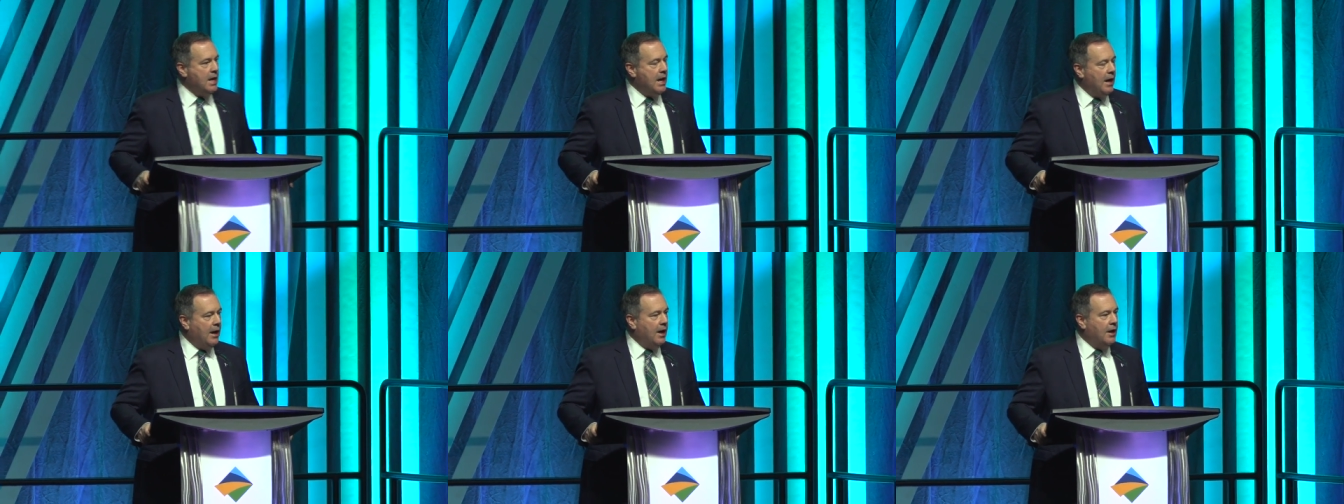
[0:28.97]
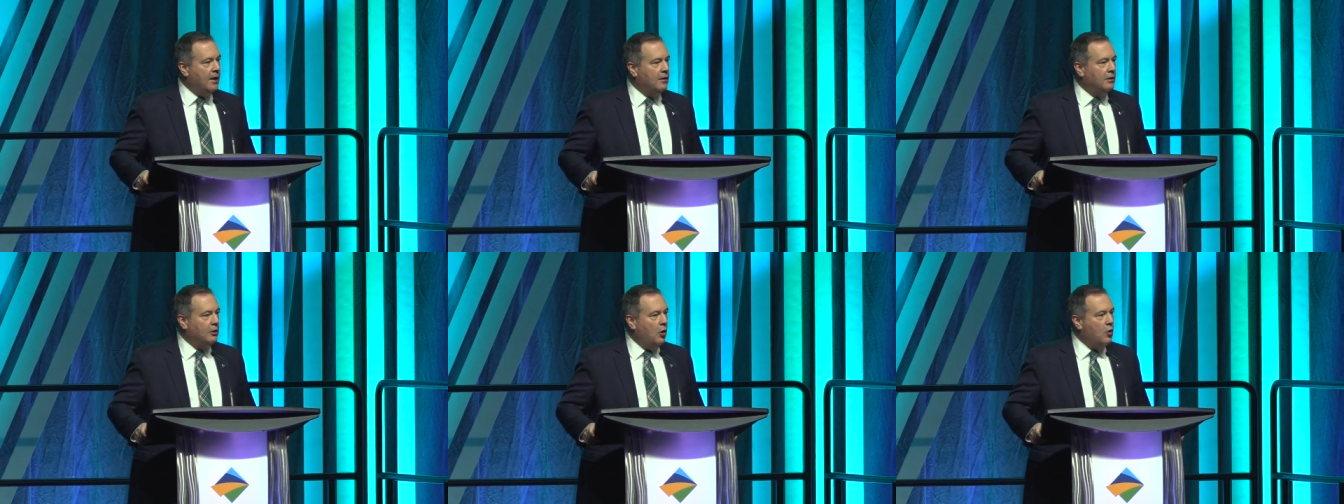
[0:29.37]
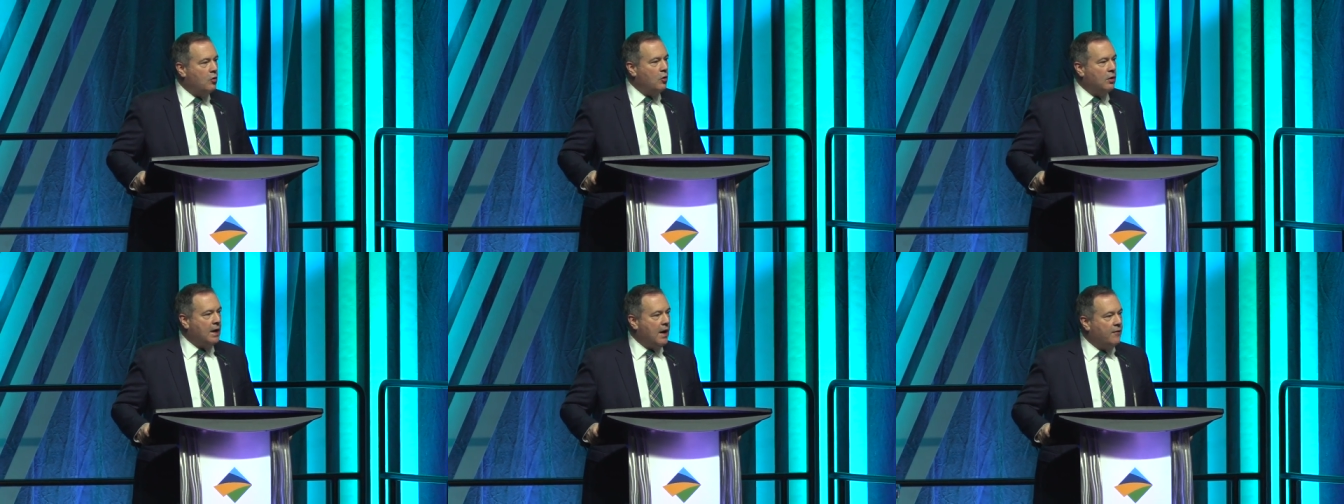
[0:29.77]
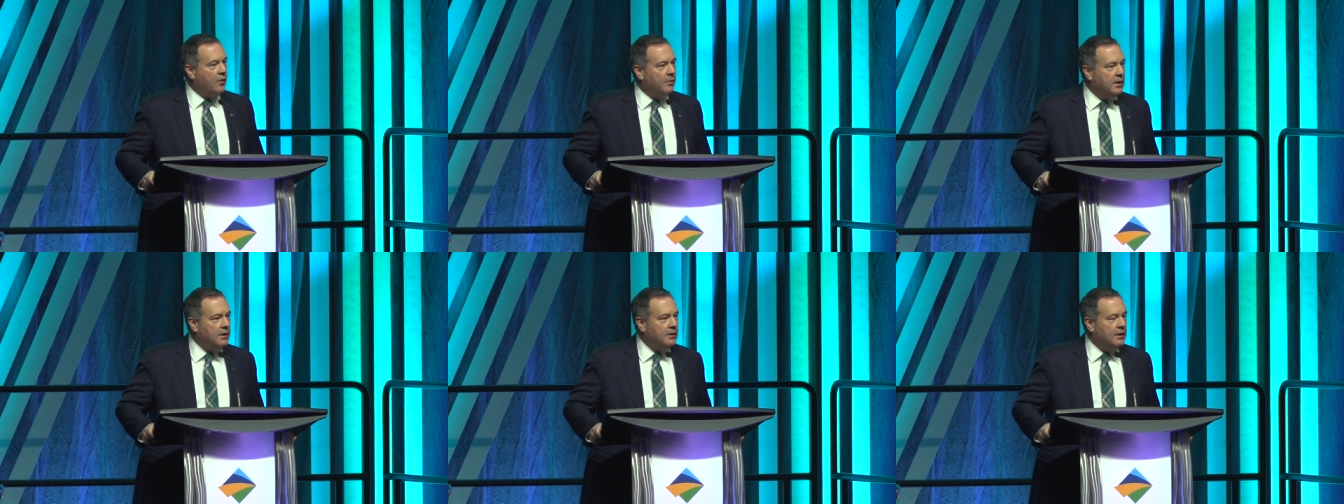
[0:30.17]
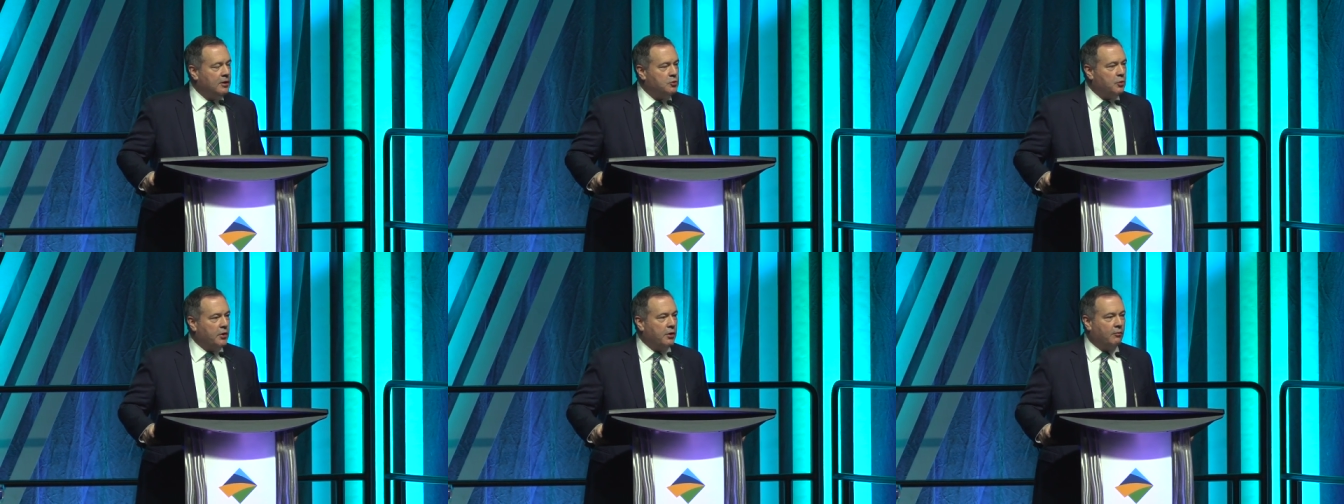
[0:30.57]
and local government
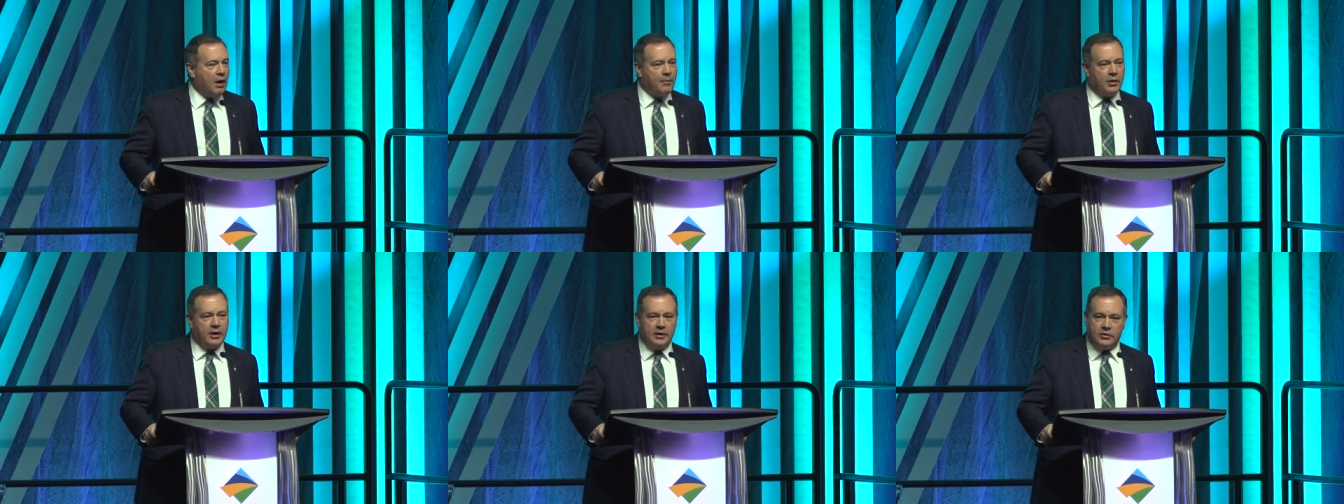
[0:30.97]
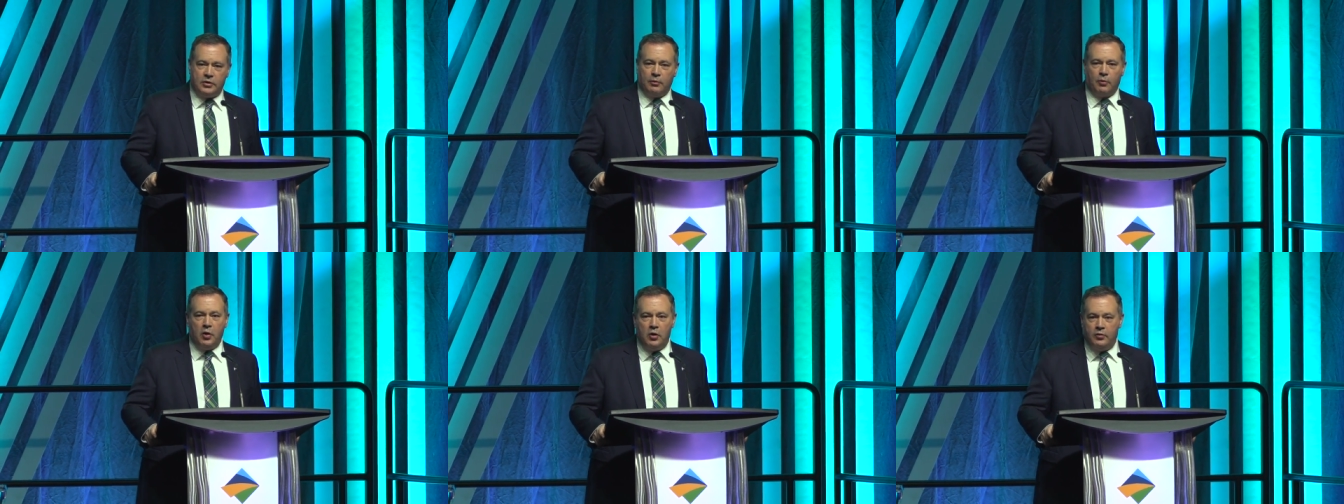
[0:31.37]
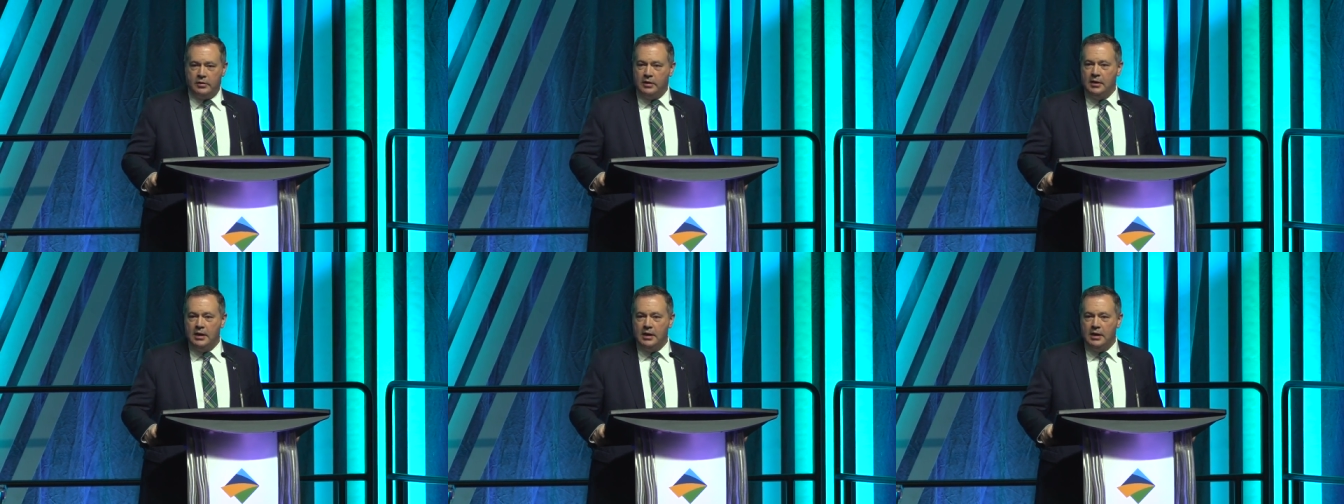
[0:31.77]
is where the rubber hits the road.